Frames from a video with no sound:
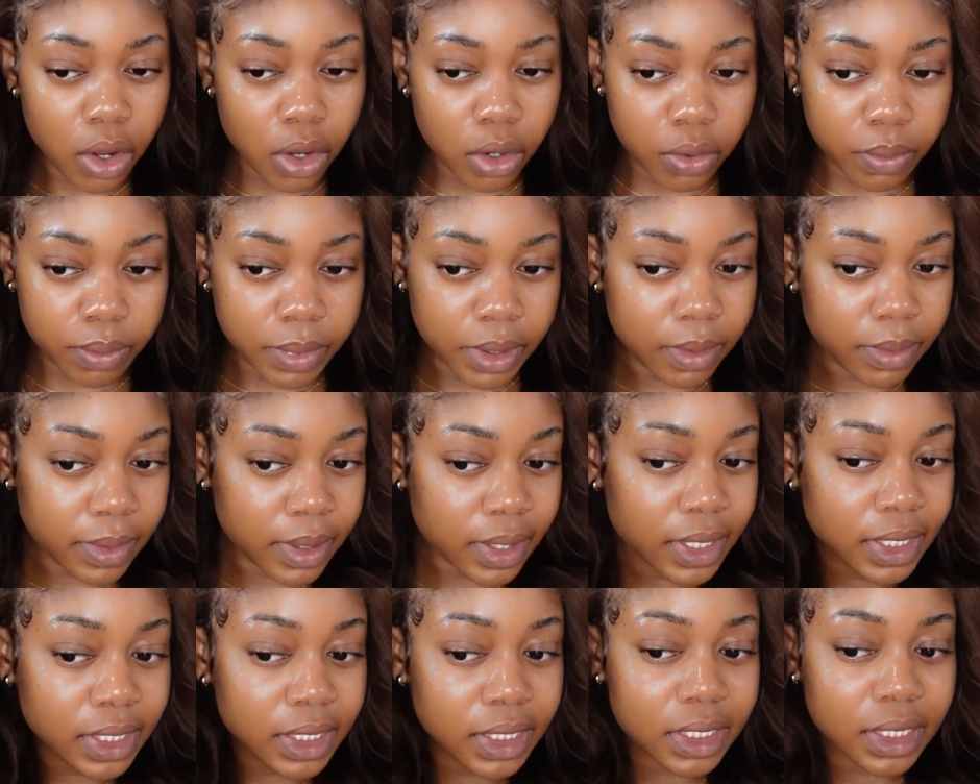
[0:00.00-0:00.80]
Oh baby,
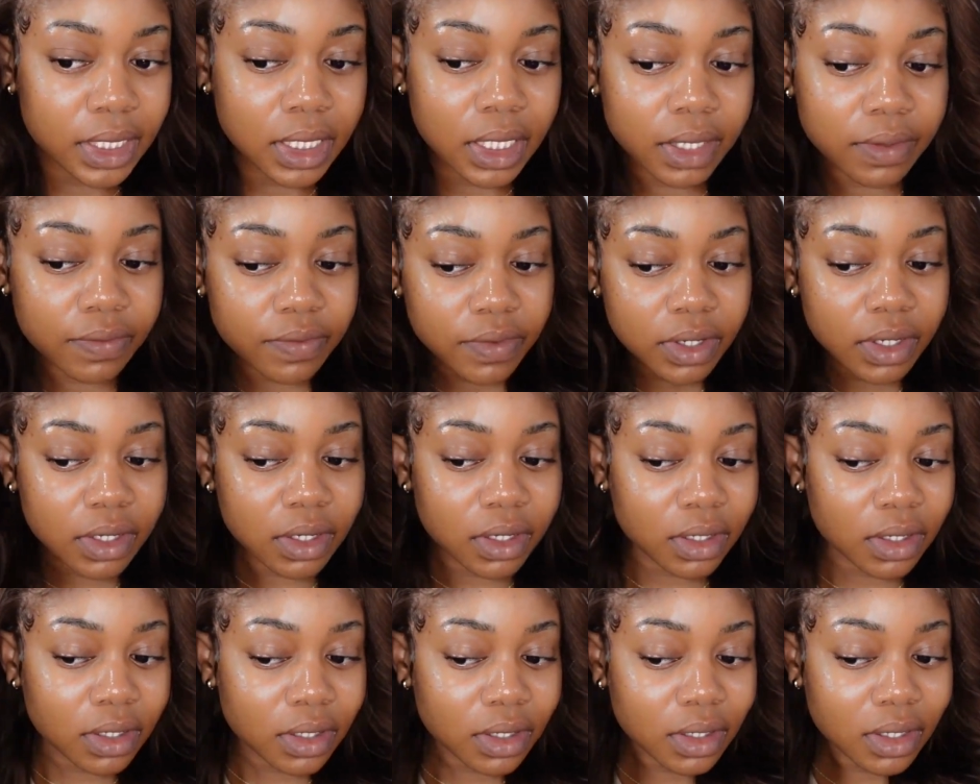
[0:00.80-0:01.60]
it's
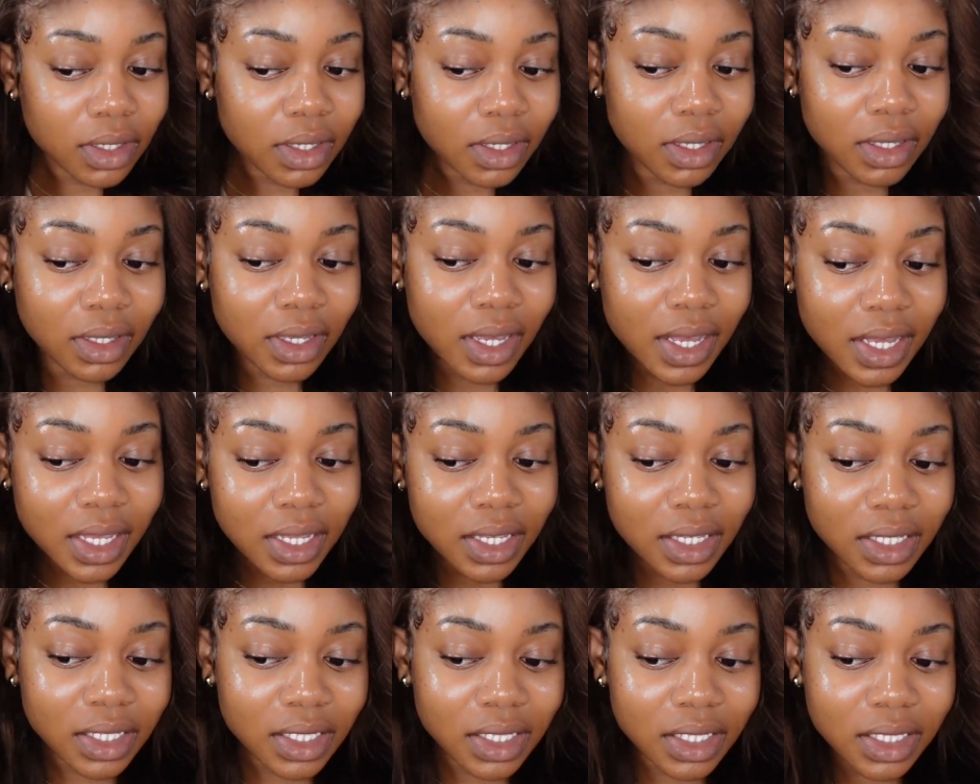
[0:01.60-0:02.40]
giving.
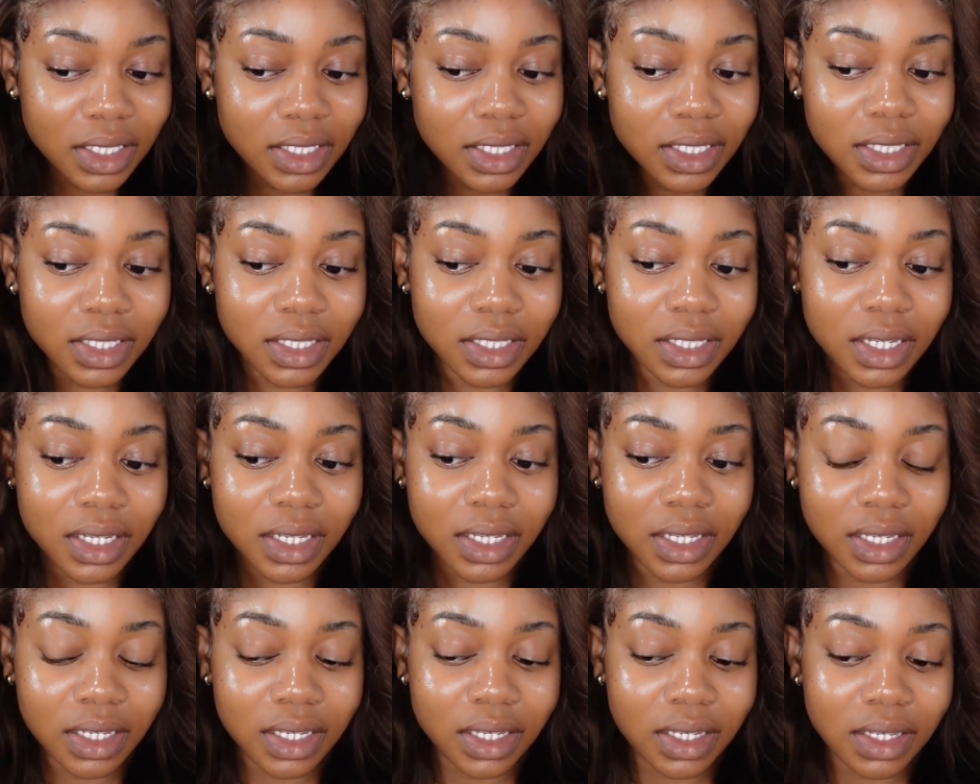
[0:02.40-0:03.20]
Yes.
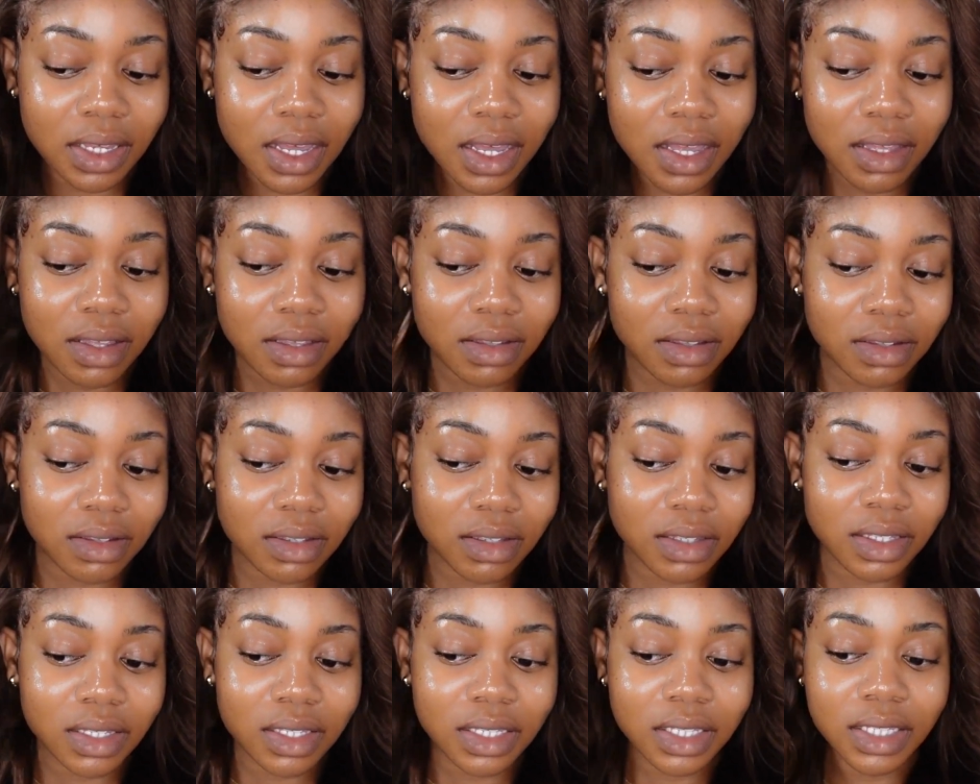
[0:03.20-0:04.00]

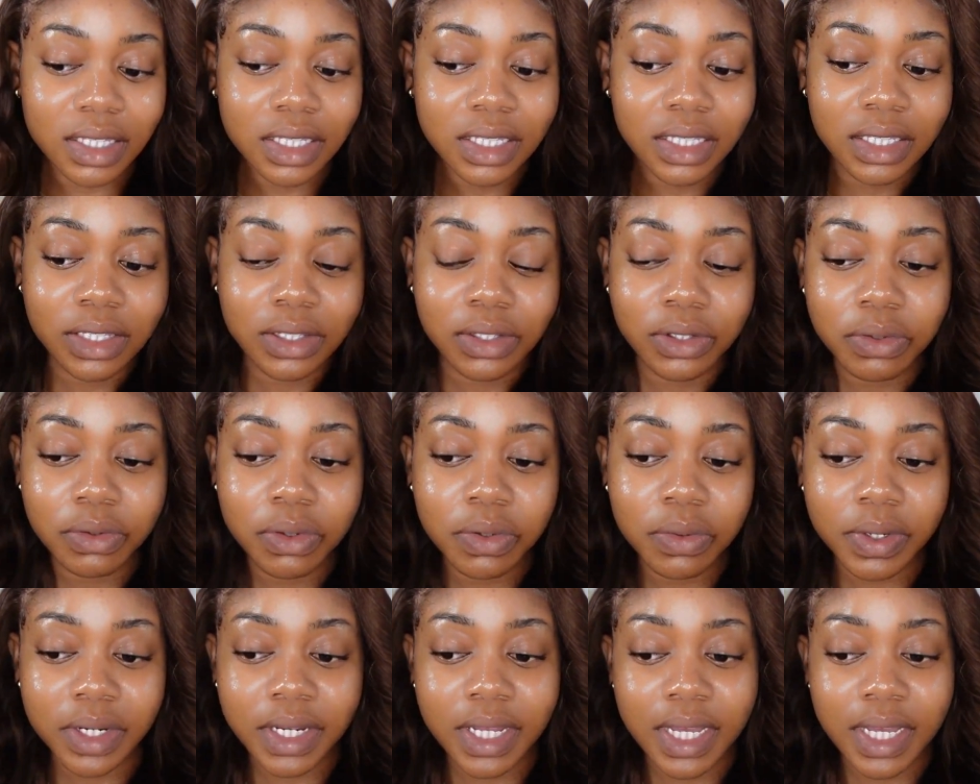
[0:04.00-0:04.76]
Yes, it's doing